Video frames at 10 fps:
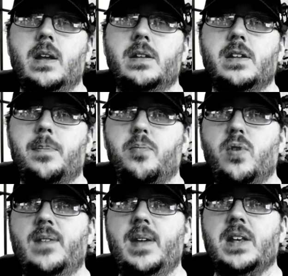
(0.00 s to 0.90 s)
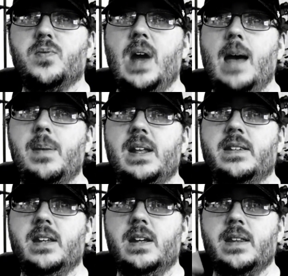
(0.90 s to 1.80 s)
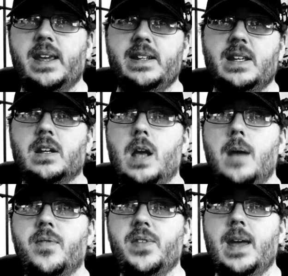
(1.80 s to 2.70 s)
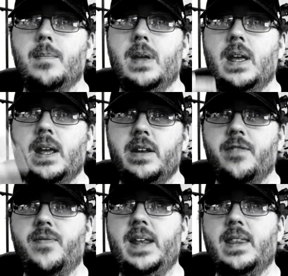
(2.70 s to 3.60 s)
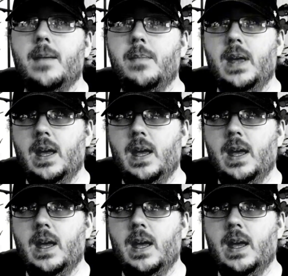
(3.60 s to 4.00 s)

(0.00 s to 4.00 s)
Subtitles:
to the previous Robins that he's going to come for them and defeat them